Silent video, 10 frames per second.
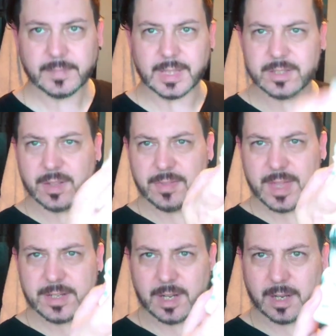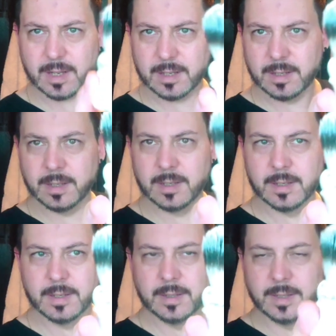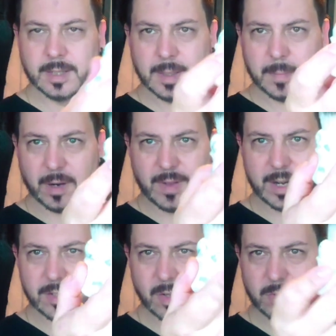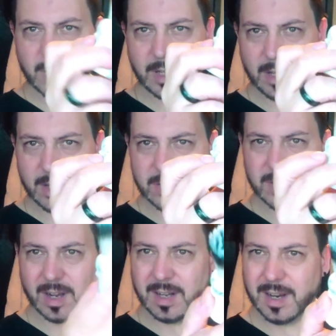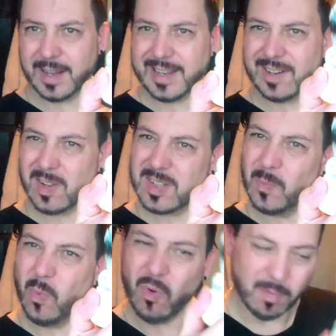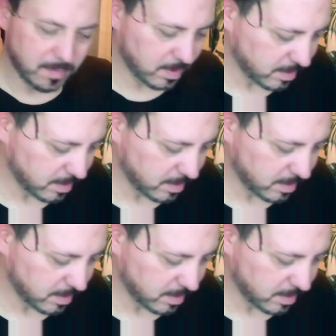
Synthetic, but I've had it soaking because I like it nice and warm.